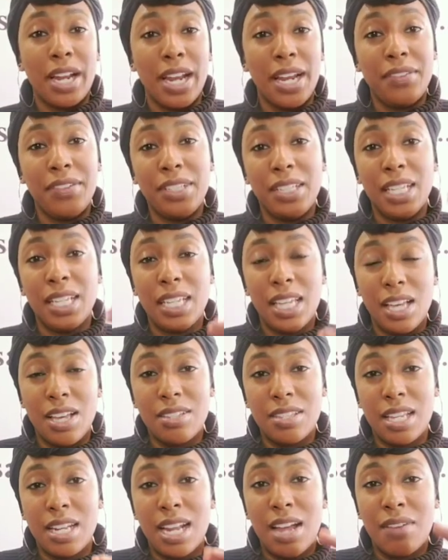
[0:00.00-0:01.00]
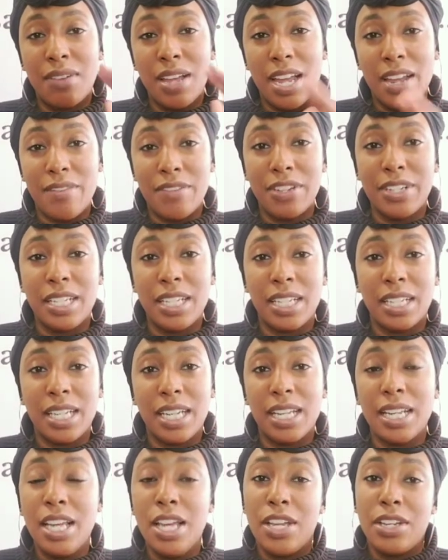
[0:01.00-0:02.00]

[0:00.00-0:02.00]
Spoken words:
everything else that I've ever done.